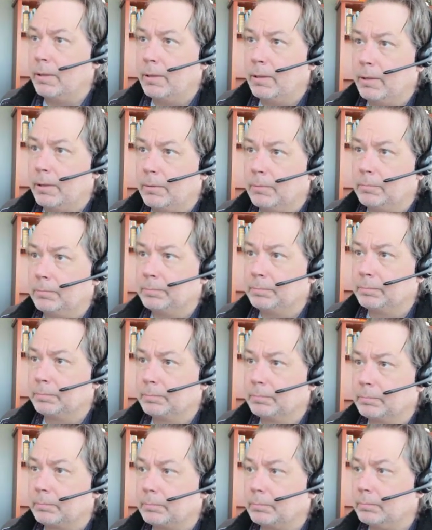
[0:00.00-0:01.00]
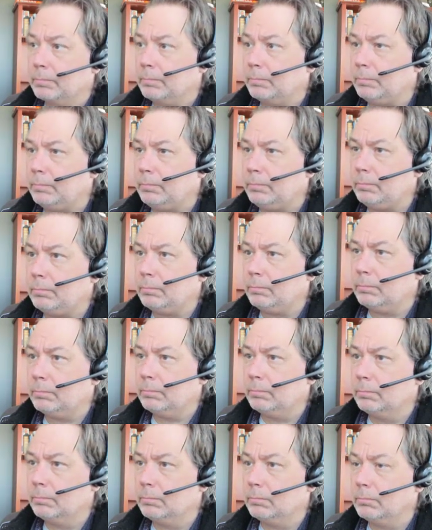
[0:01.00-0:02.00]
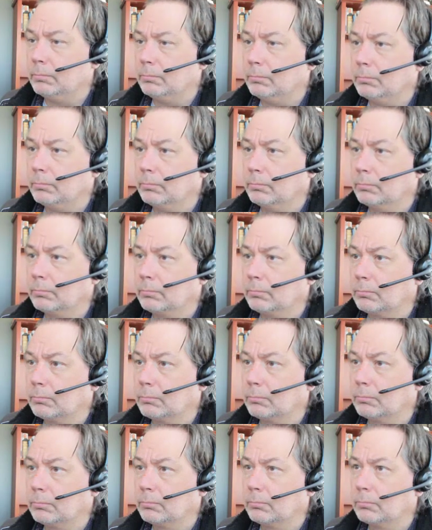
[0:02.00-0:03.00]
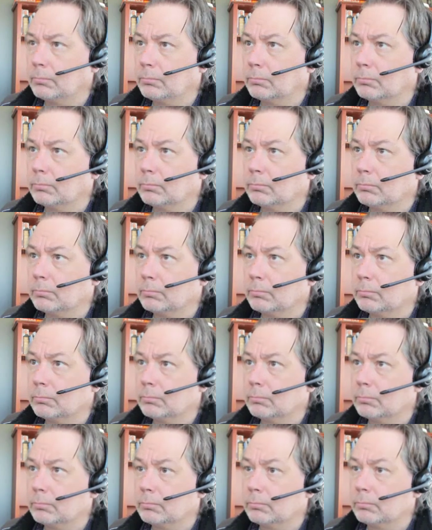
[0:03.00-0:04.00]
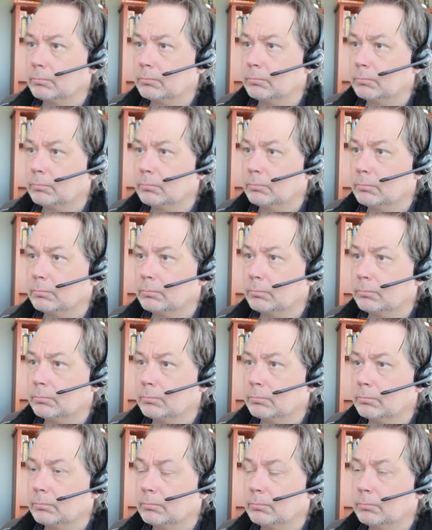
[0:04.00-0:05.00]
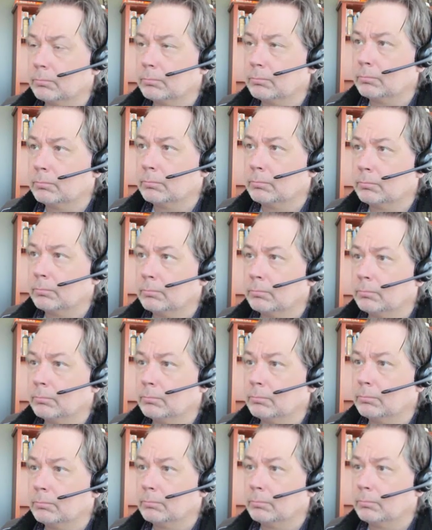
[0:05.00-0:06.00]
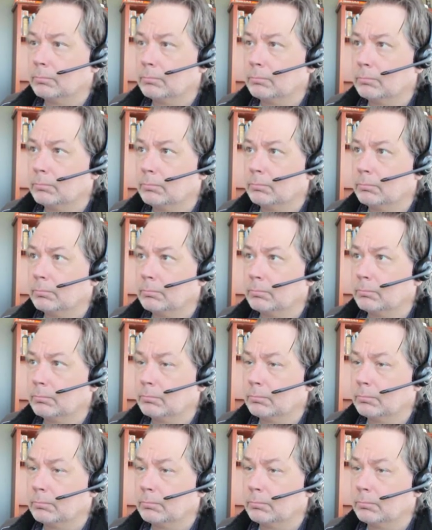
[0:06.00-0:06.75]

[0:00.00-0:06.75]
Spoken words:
Nothing is said.